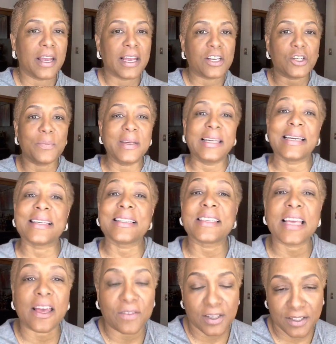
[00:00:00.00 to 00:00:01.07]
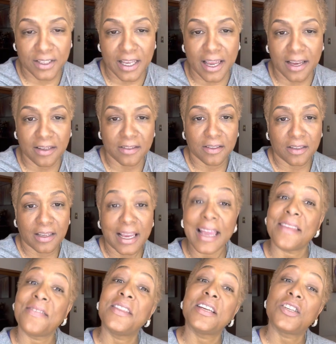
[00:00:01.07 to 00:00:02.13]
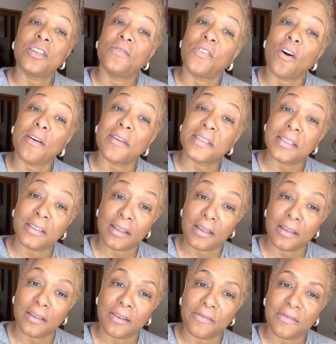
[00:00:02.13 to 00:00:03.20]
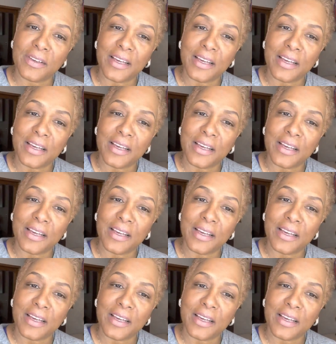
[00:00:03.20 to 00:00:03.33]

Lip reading: she begins having sex, and then she falls in love.